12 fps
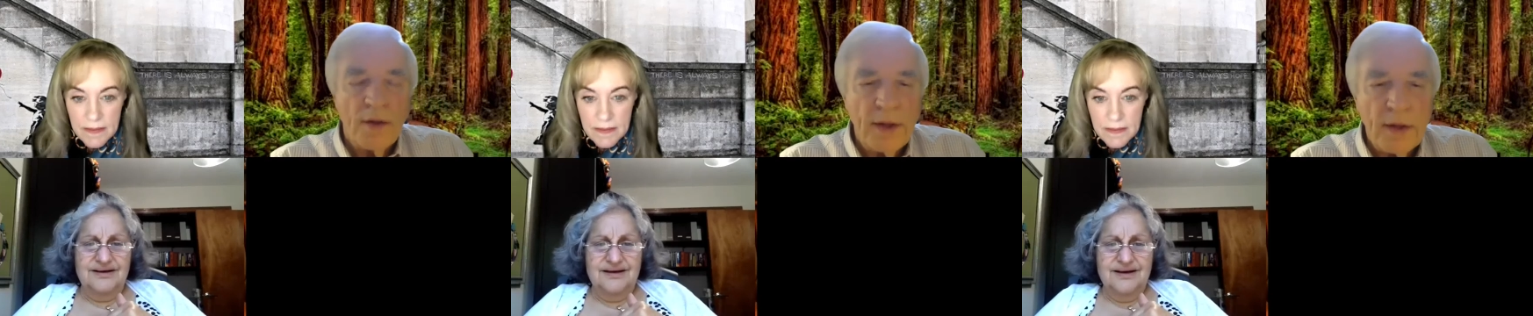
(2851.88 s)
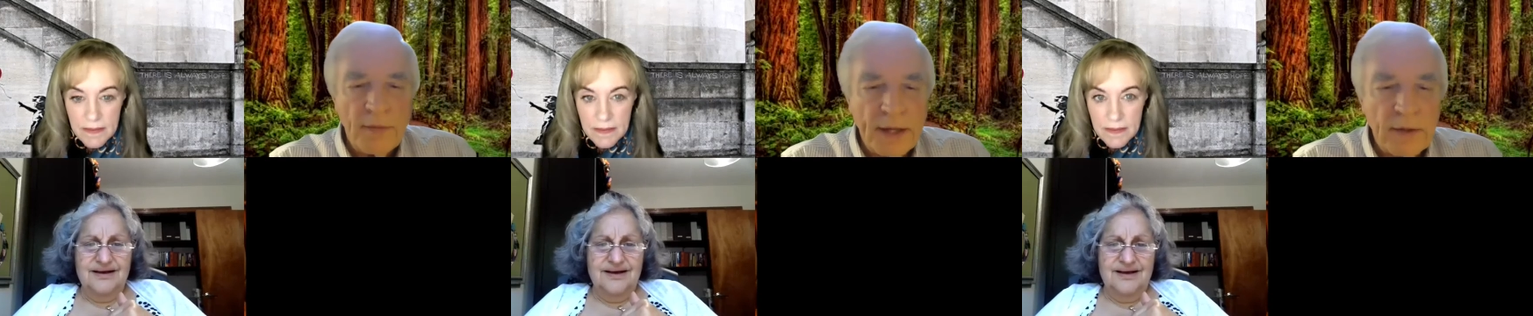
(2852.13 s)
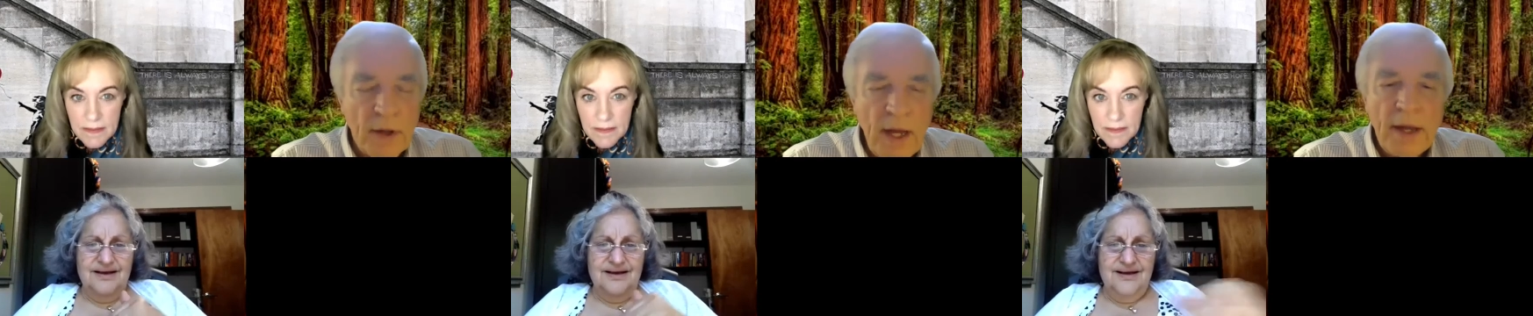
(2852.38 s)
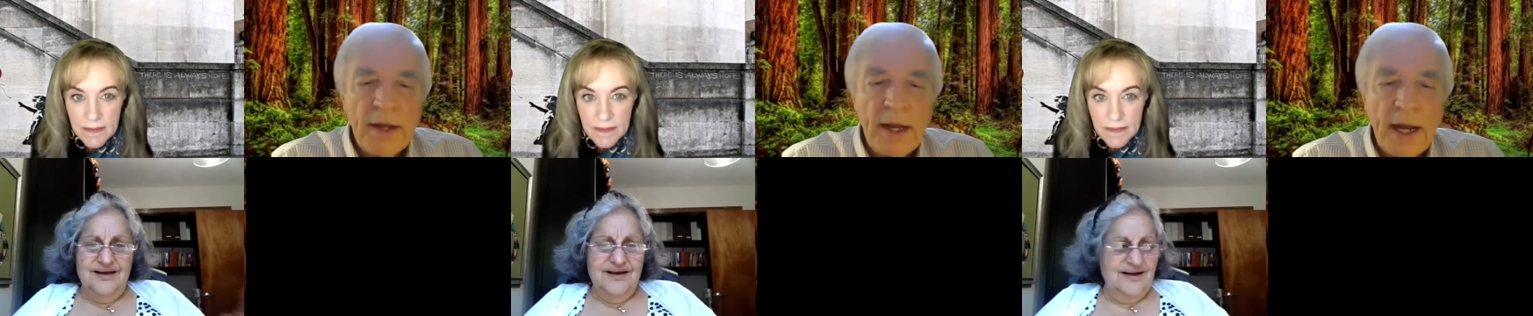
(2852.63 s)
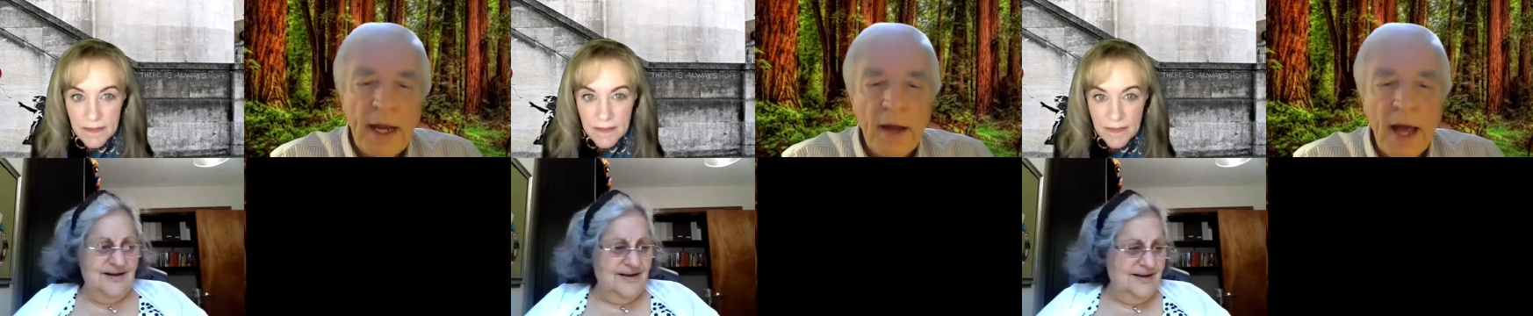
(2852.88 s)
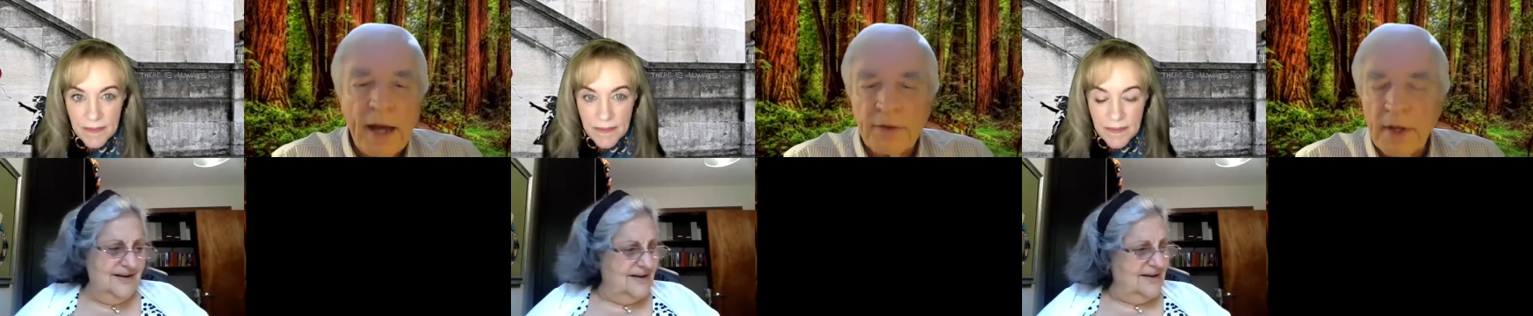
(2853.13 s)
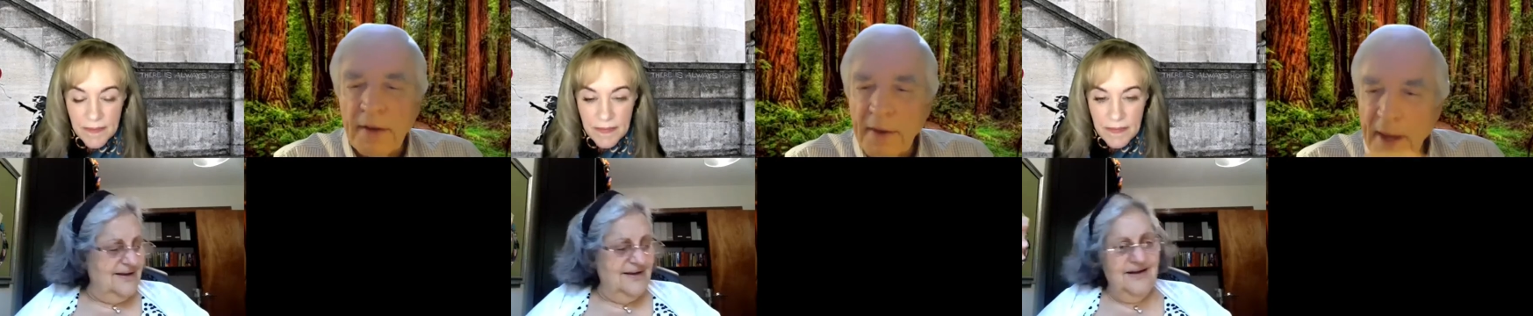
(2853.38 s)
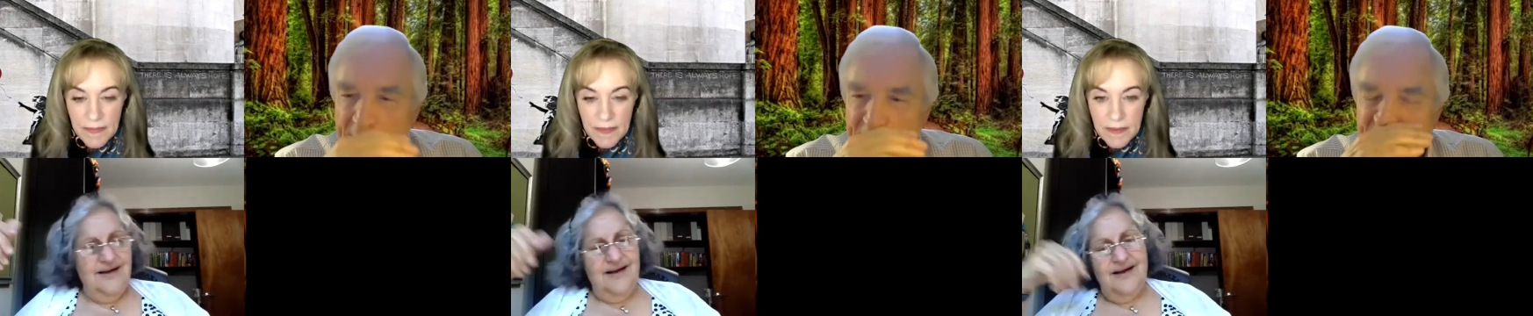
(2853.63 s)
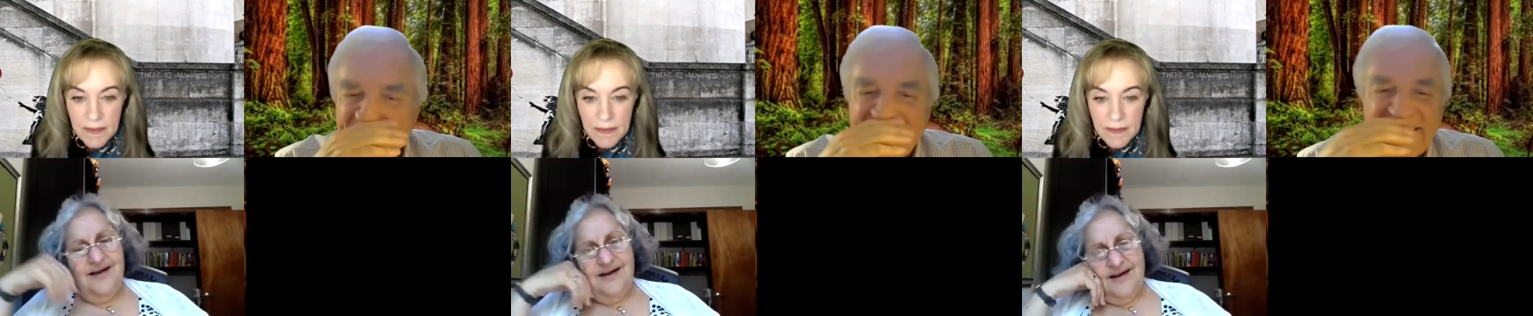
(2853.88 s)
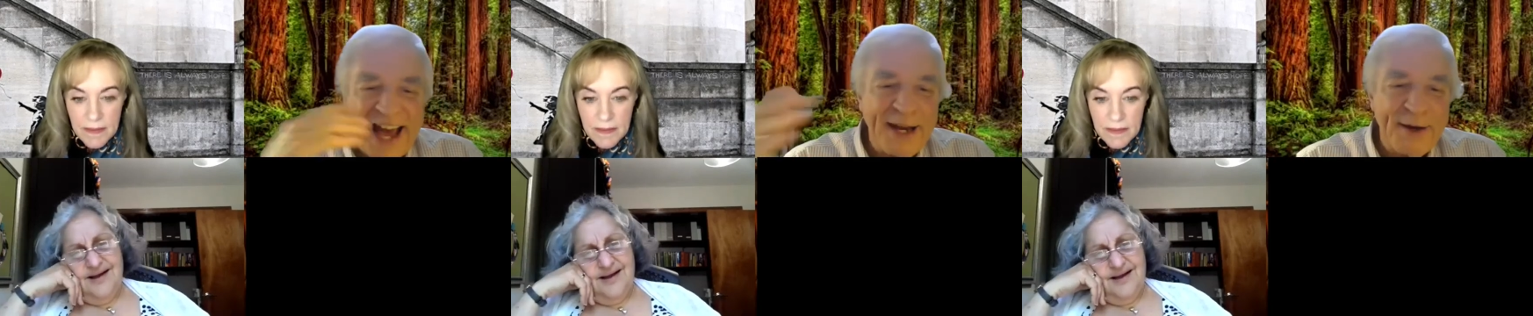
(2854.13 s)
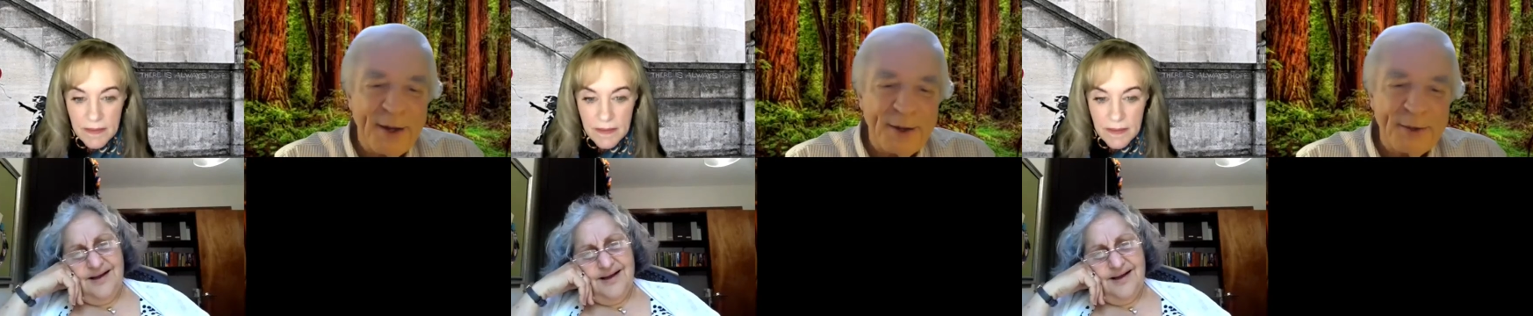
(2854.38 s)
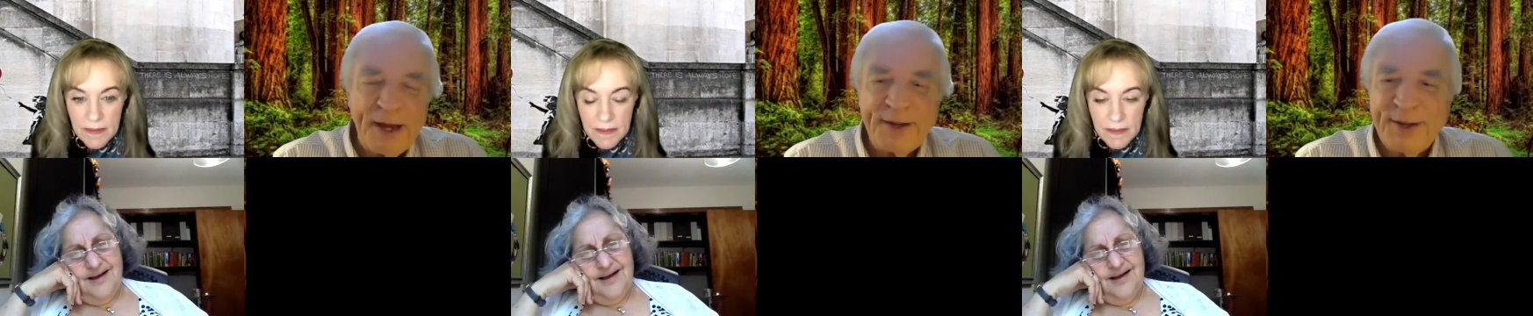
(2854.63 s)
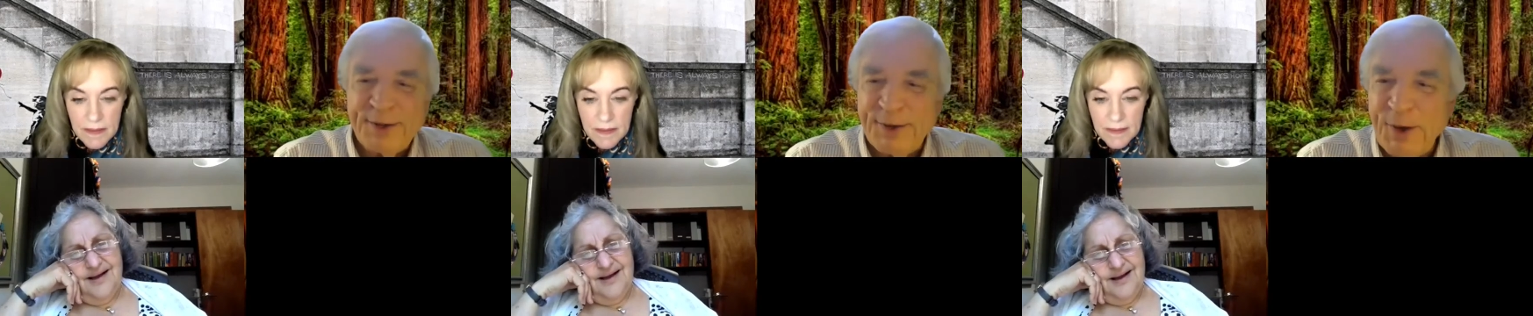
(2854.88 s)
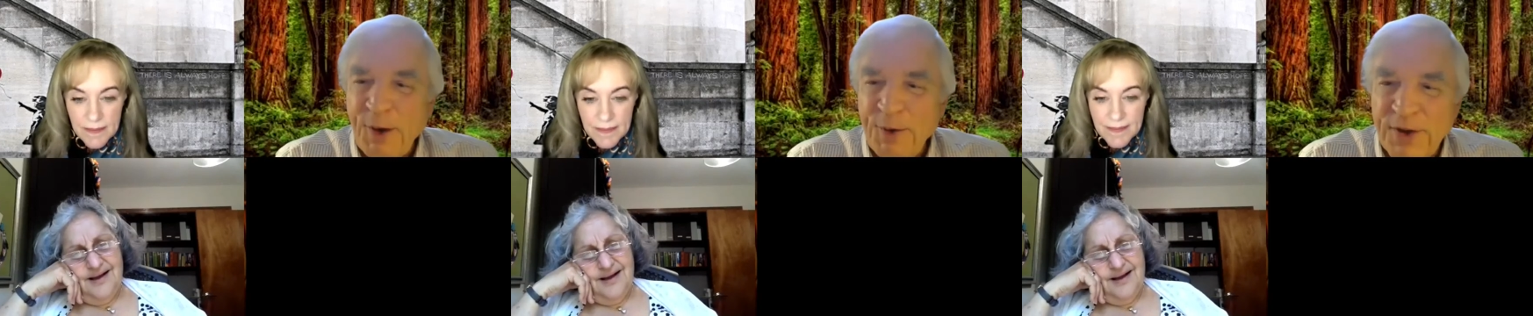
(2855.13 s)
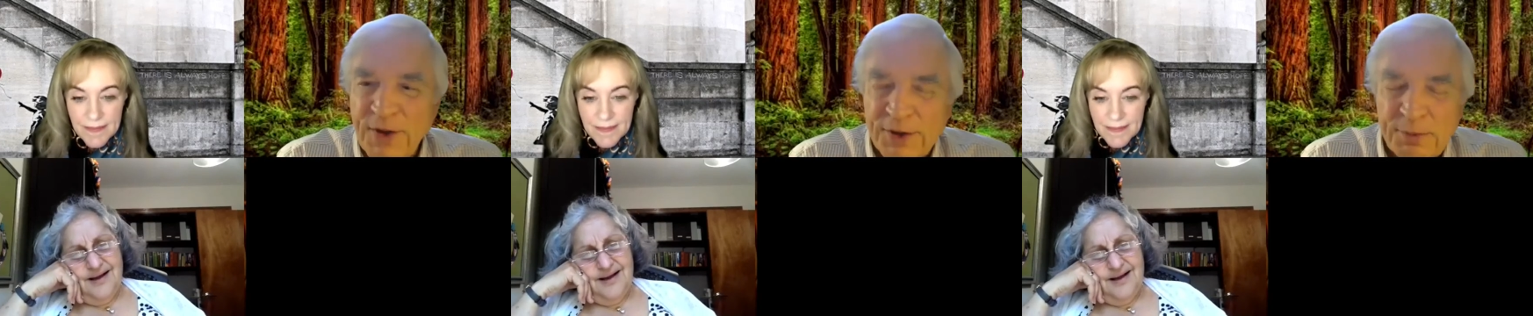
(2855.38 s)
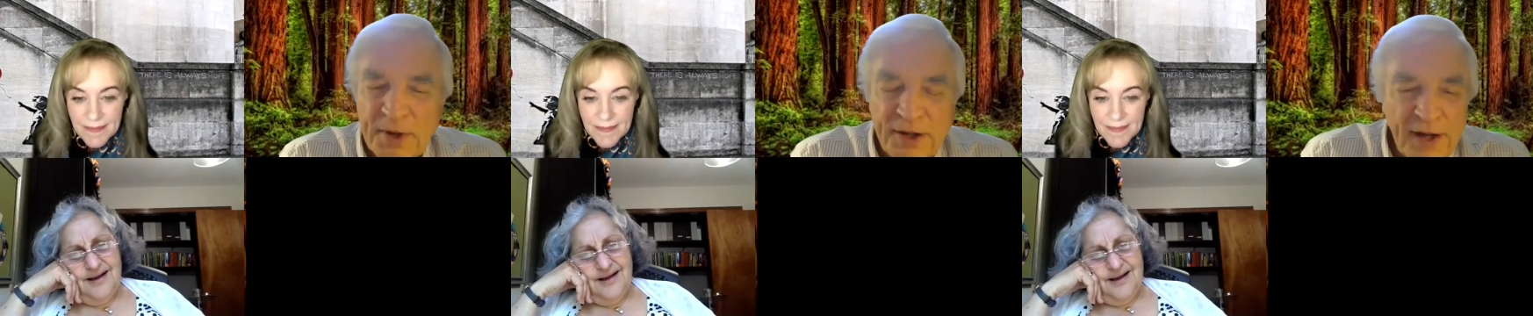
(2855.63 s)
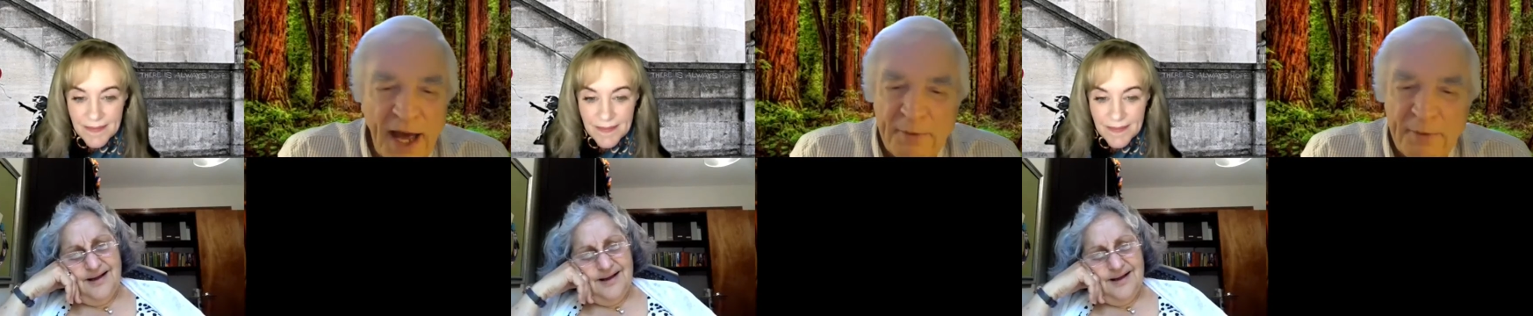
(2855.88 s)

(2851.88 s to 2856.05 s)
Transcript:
Speaker 1: that actually, I didn't expect this to go into this, but